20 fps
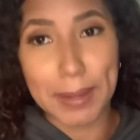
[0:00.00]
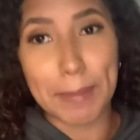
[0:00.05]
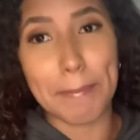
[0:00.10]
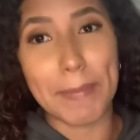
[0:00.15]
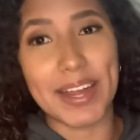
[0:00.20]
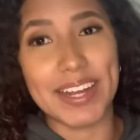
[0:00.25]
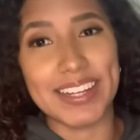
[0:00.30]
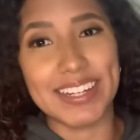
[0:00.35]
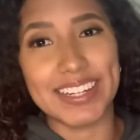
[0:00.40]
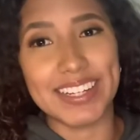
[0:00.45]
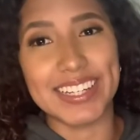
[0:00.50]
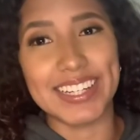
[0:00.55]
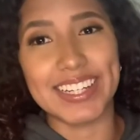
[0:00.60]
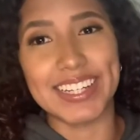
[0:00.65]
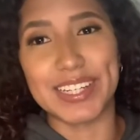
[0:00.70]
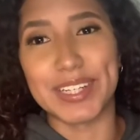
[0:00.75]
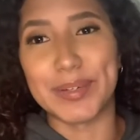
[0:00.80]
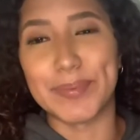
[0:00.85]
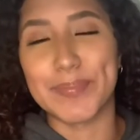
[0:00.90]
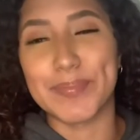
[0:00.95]
my
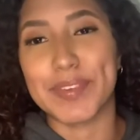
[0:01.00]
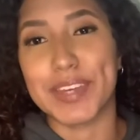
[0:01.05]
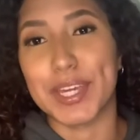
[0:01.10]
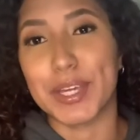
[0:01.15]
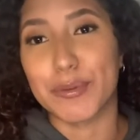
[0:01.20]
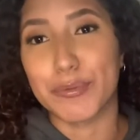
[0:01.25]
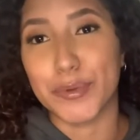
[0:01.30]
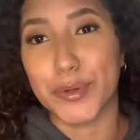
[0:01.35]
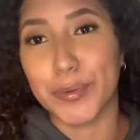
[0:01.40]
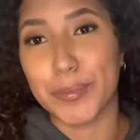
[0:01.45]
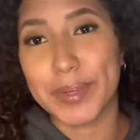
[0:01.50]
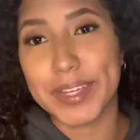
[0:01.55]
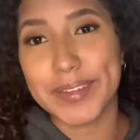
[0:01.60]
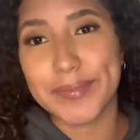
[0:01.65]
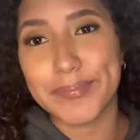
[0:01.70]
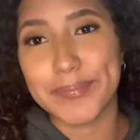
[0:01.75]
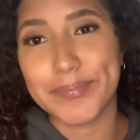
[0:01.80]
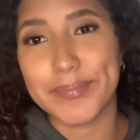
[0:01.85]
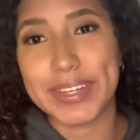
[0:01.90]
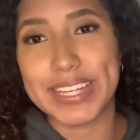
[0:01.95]
um, enrollment
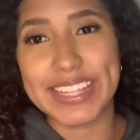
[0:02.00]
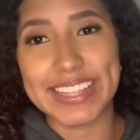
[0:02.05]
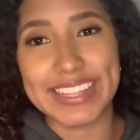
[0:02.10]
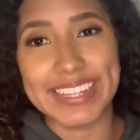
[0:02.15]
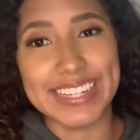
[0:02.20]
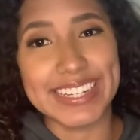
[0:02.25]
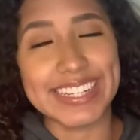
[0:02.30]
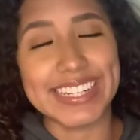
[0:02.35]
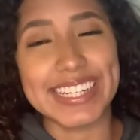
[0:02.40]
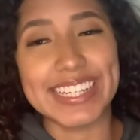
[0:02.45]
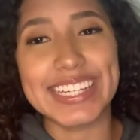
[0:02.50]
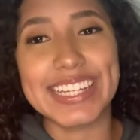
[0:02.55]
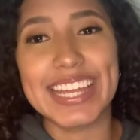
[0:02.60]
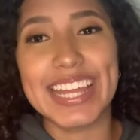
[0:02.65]
position.